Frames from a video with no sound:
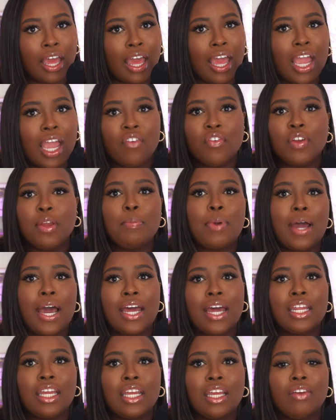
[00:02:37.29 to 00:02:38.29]

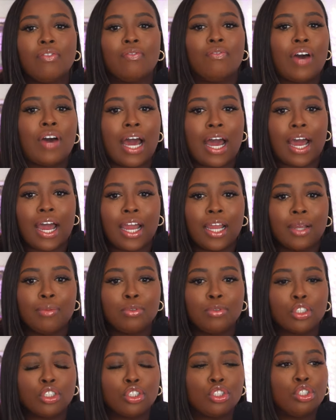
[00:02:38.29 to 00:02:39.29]
Everybody
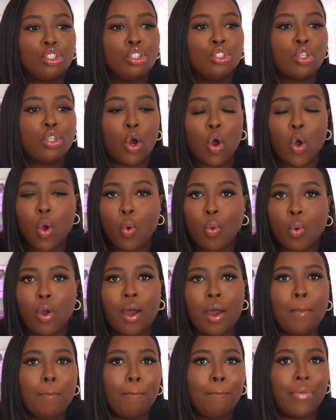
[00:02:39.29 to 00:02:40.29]
vibed so
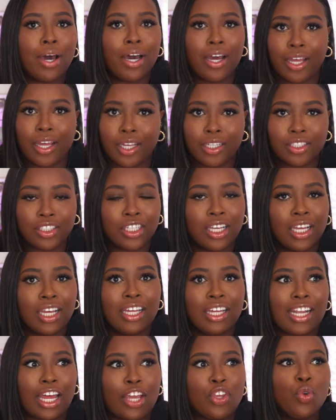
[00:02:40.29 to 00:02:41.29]
much.
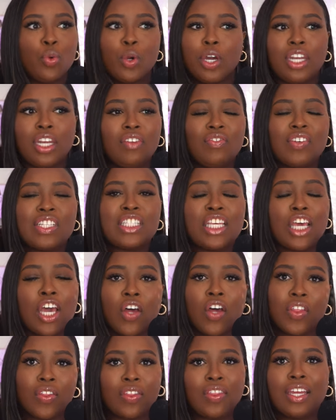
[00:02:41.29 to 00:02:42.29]
Like, you couldn't even
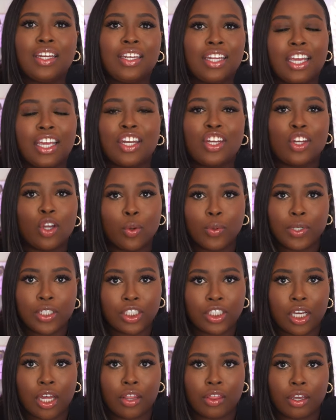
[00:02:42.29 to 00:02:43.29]
tell that they didn't know
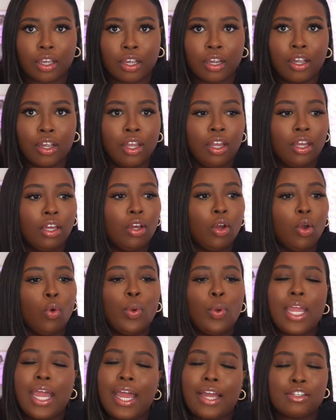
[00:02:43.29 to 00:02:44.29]
each other.
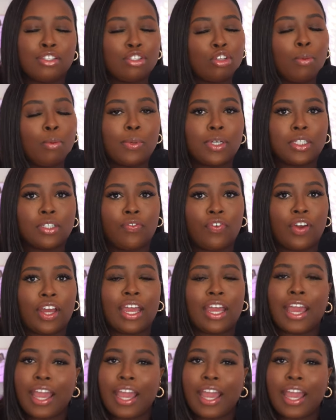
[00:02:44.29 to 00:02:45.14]
We had so much fun.